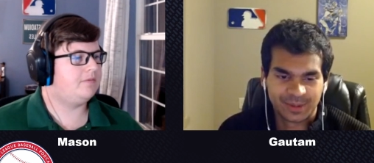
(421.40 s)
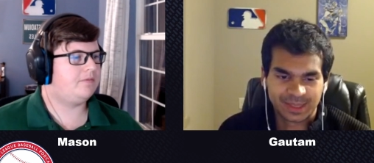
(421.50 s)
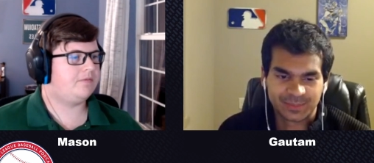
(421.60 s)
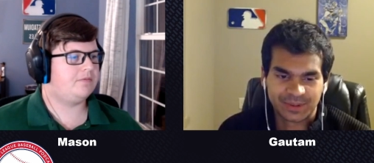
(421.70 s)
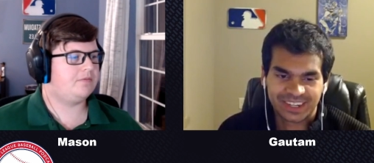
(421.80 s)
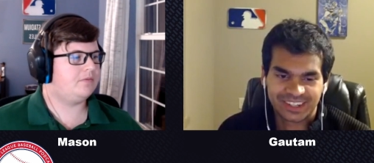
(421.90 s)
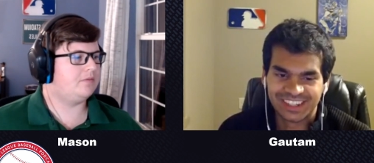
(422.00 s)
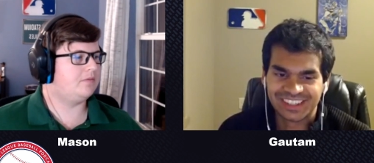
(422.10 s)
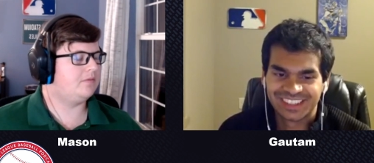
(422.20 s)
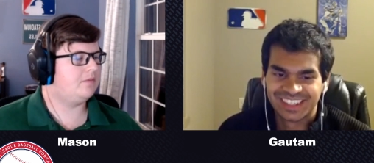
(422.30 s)
Speaker 1: about the
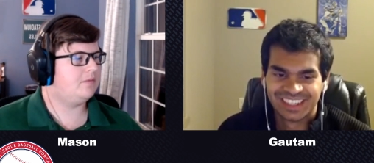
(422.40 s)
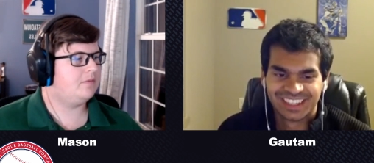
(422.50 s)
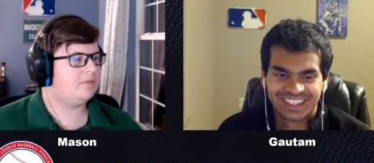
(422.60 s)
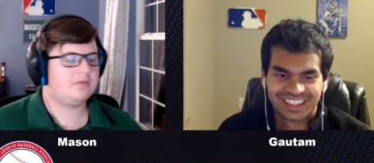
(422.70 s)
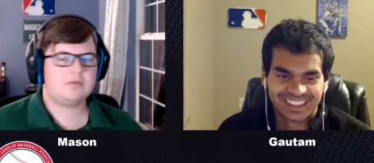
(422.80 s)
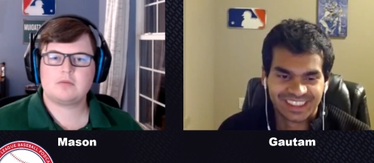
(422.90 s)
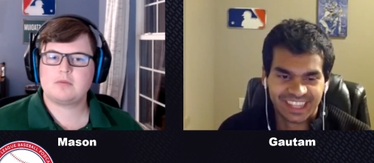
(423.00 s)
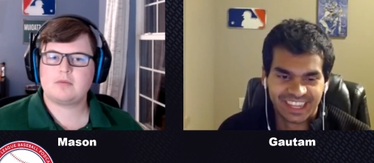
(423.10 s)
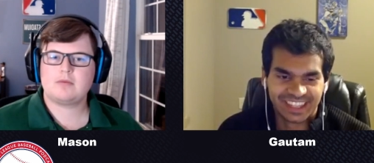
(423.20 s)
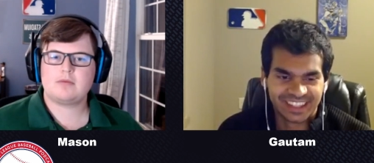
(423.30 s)
Padres
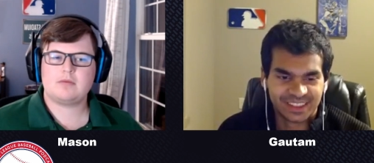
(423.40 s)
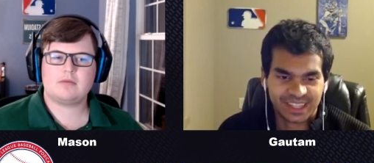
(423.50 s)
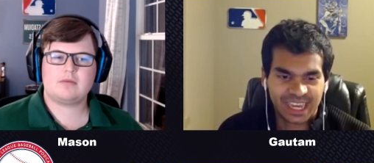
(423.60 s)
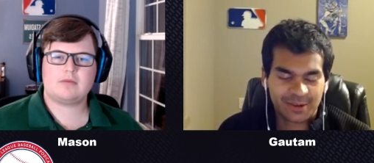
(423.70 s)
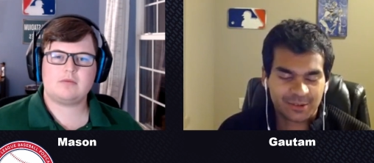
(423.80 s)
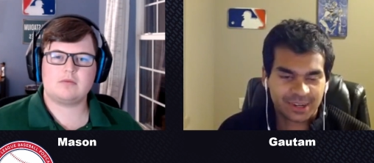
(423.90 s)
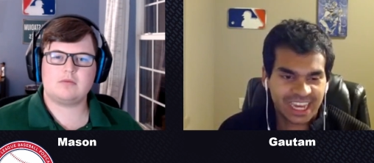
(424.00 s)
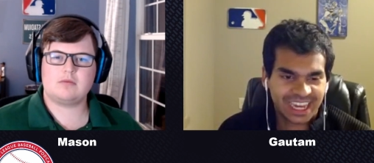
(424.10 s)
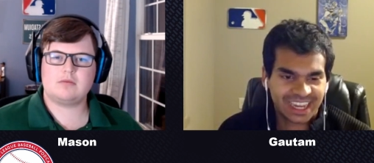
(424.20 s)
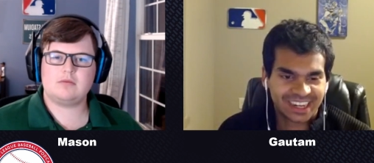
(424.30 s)
that they haven't
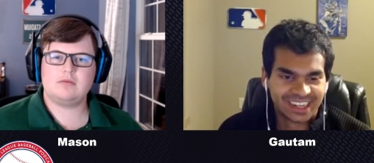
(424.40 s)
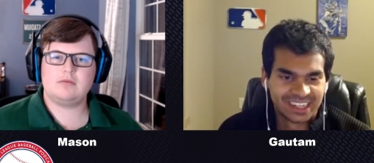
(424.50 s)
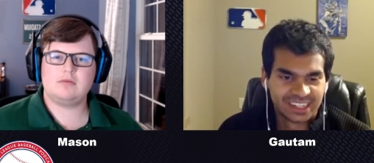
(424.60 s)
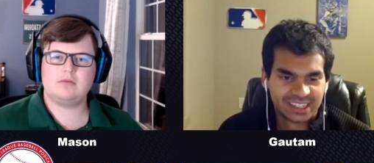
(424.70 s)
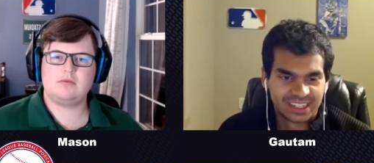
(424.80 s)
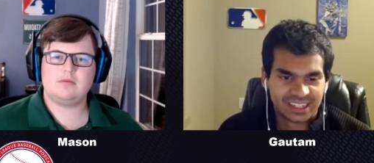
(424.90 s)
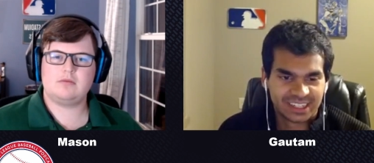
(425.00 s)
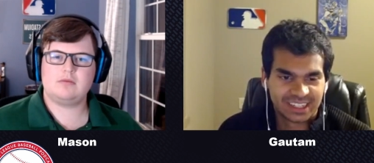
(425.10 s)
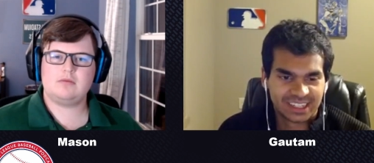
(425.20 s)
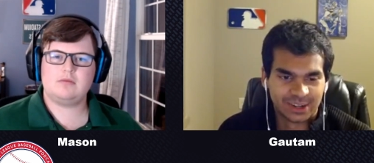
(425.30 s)
had
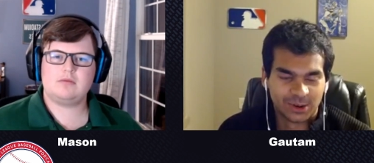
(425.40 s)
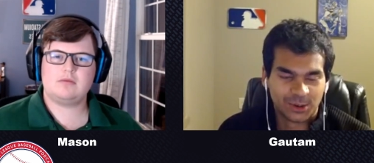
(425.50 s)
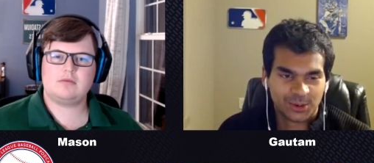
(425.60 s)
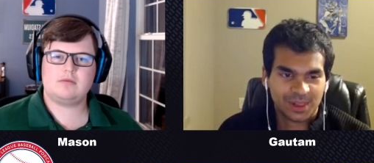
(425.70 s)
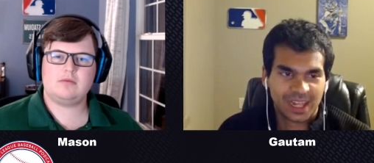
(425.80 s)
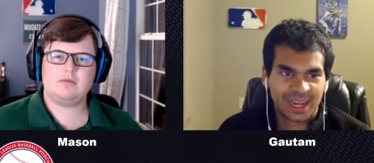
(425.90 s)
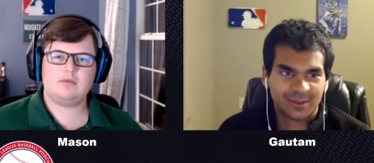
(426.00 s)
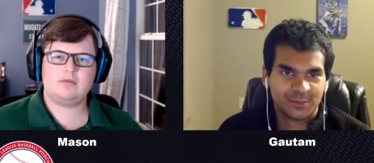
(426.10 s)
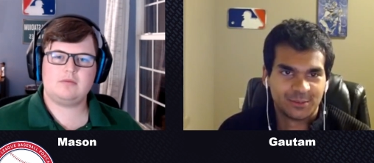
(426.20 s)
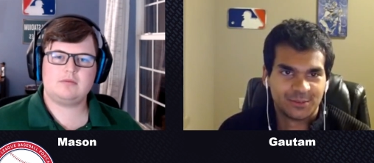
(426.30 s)
a whole lot
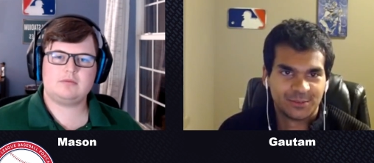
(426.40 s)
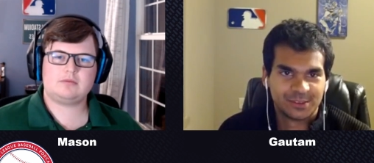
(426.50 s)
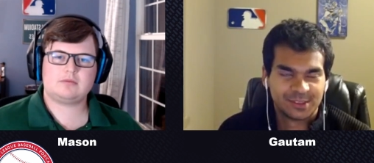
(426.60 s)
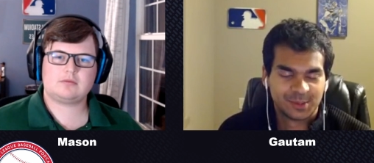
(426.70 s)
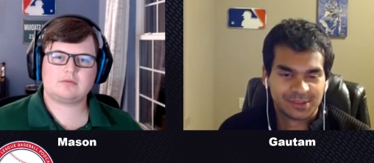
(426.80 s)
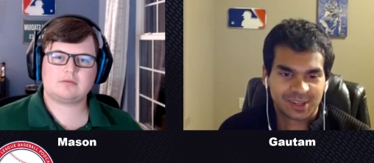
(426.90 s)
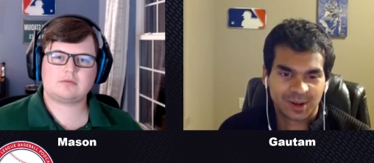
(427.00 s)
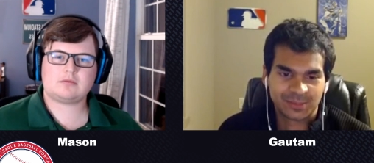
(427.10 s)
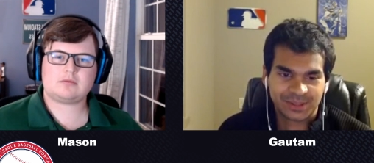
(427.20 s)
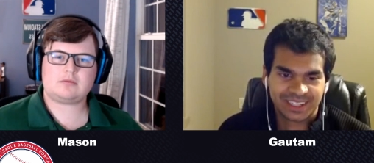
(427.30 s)
of
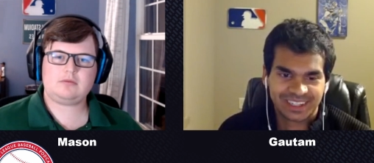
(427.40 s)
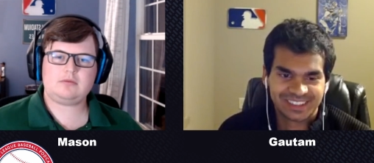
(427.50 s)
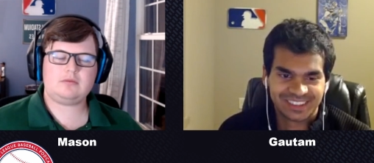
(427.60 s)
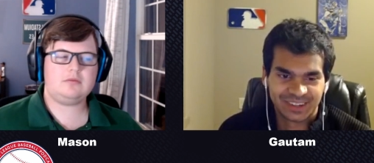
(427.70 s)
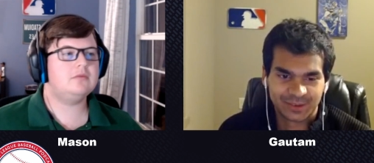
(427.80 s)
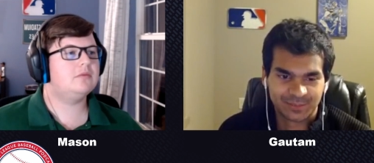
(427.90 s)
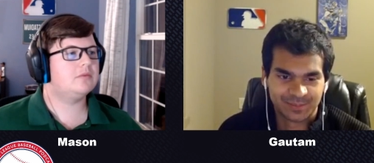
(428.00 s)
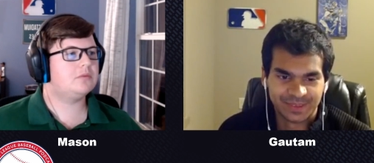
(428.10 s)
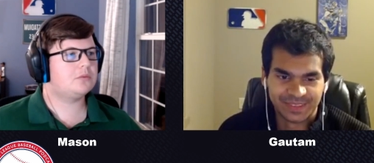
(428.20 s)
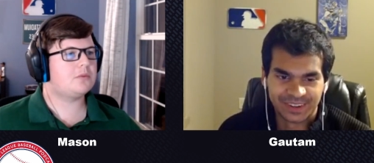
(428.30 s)
superstar players in their
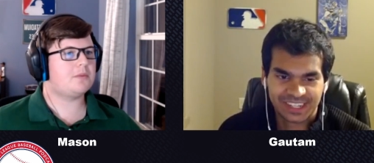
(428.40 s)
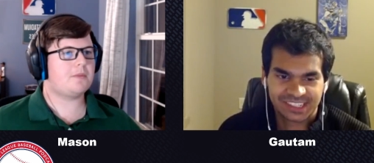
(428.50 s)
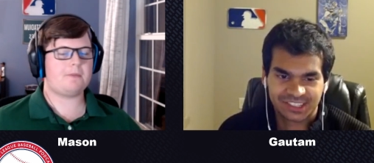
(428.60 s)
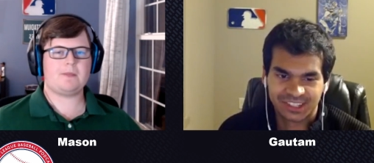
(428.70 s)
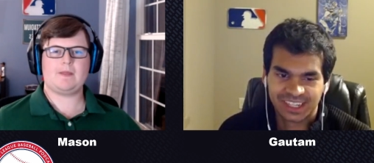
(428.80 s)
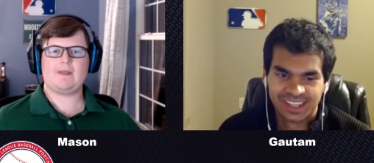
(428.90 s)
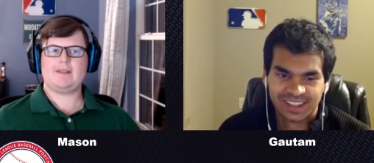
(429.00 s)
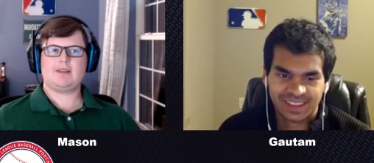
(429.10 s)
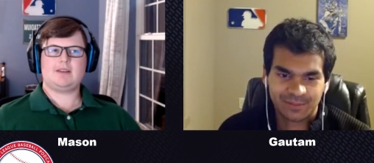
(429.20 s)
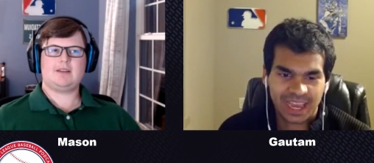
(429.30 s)
in their history.
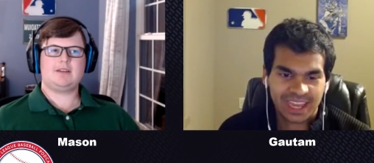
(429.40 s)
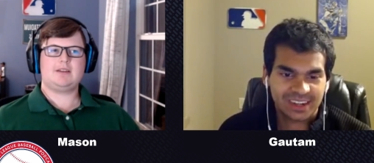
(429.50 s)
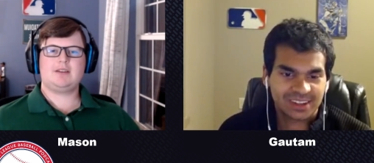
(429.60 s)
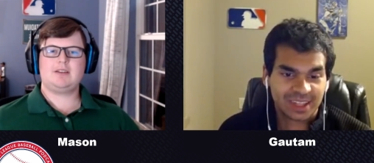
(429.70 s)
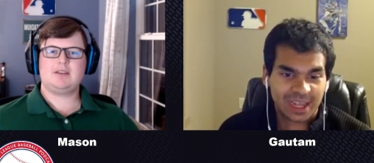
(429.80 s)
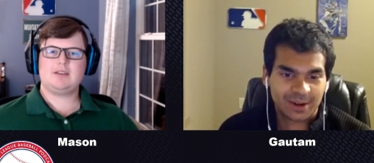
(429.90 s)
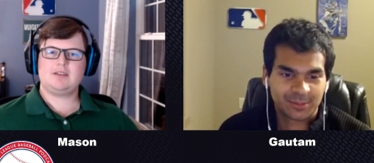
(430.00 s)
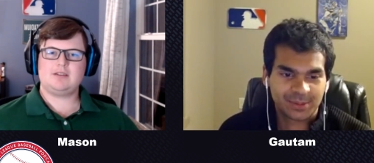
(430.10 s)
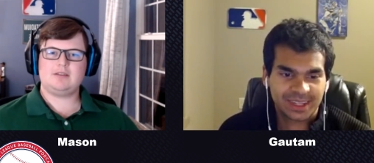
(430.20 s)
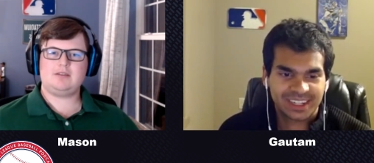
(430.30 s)
They've had a lot
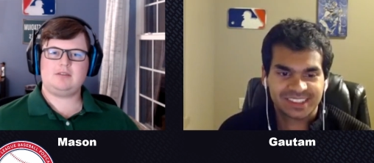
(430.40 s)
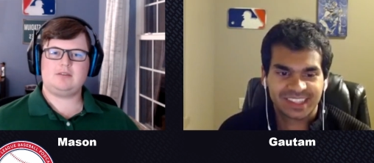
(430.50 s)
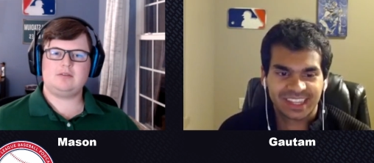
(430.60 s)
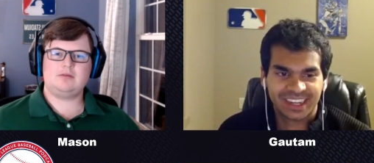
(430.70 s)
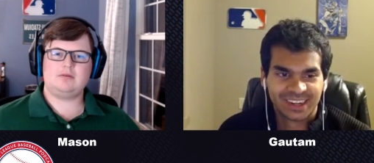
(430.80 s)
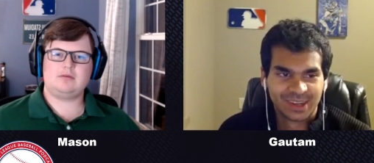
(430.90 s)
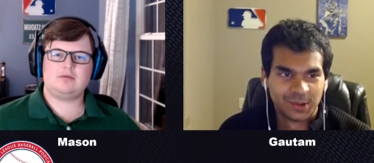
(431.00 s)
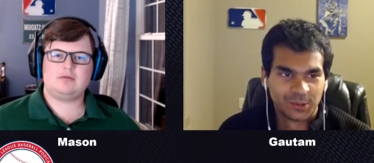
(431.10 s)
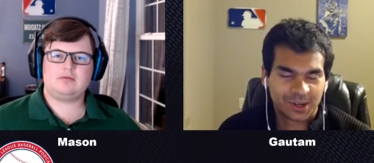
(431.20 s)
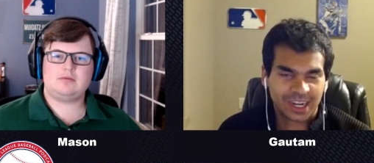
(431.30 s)
of players that
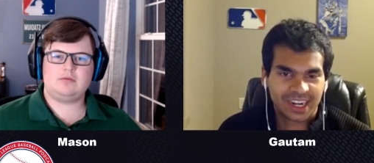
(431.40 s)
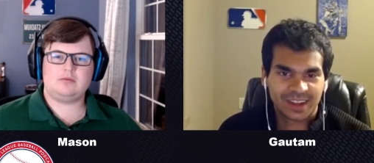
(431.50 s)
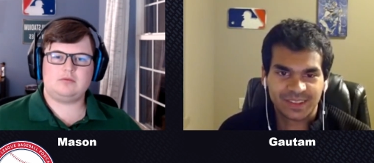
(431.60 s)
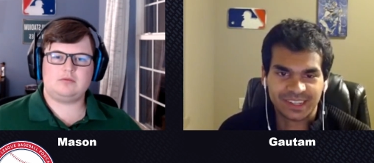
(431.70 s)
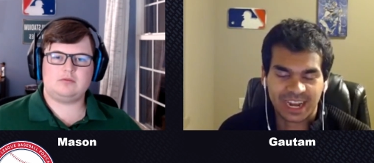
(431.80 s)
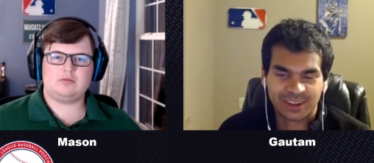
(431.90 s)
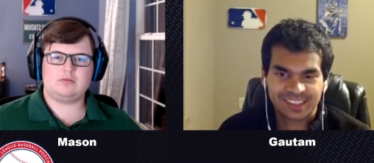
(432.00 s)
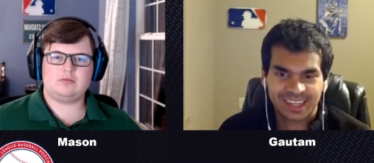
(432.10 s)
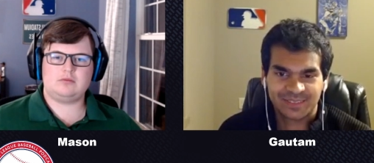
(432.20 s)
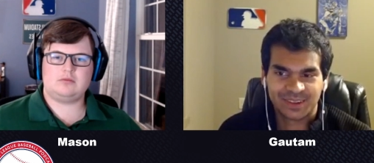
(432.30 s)
were kind of on the
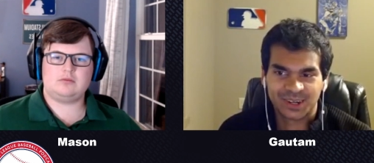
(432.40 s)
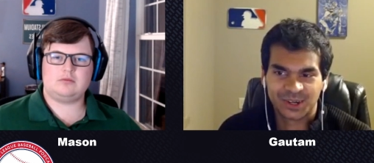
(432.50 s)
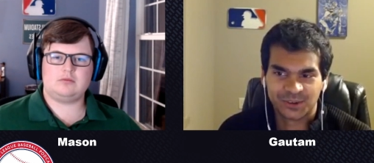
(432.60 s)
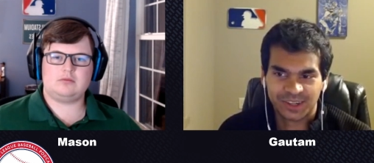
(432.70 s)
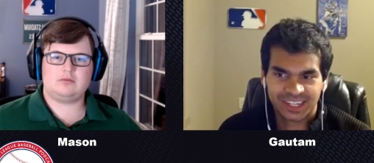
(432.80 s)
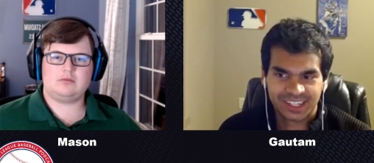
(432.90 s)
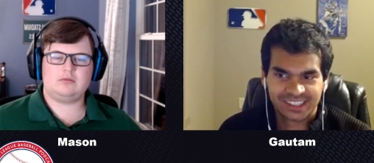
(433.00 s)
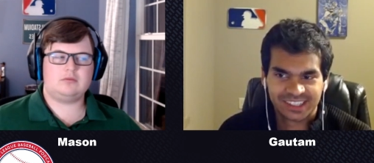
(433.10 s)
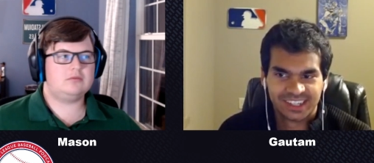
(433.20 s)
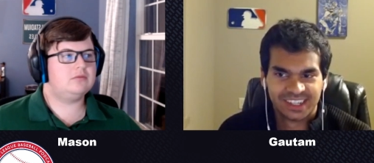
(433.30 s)
downside of their
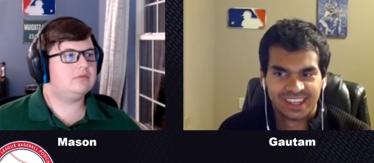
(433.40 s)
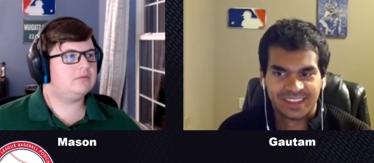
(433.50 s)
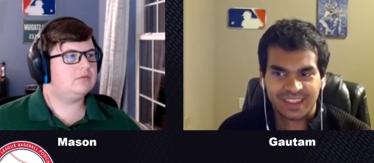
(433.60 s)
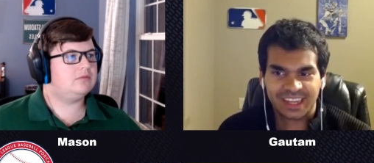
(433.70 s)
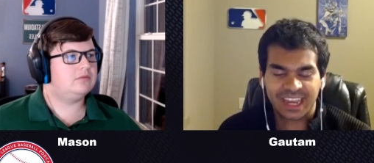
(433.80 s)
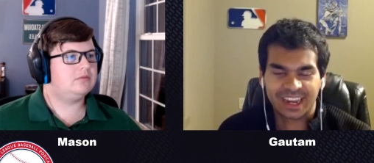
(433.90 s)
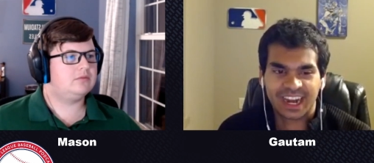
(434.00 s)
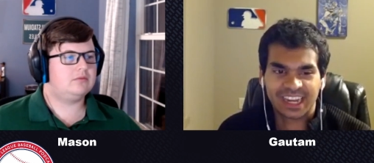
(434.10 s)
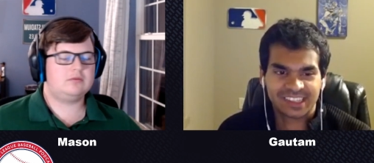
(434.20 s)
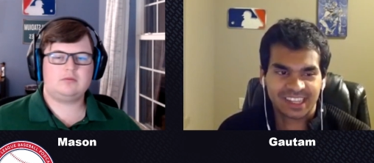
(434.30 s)
careers. They get guys